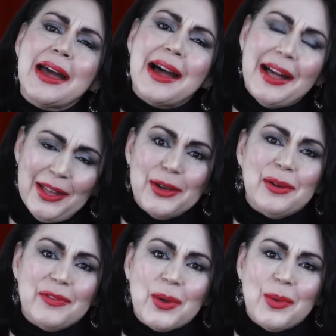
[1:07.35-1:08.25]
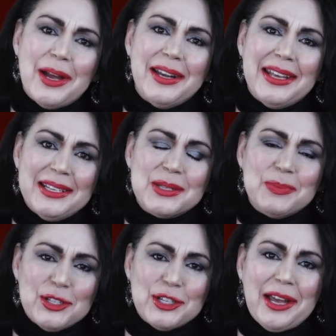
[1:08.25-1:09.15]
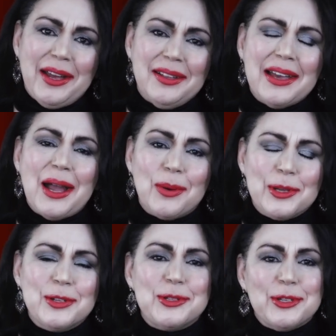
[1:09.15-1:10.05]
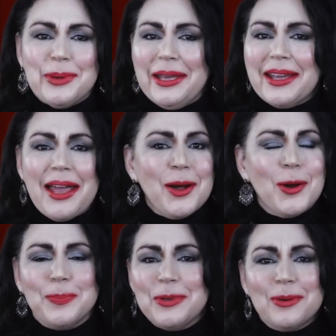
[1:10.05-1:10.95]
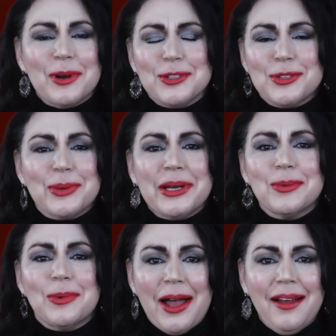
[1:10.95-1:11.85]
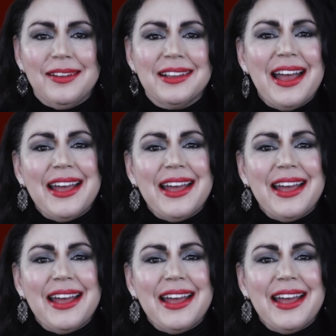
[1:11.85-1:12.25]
Hello everyone, it's Michelle. How are you doing? I hope you are doing well.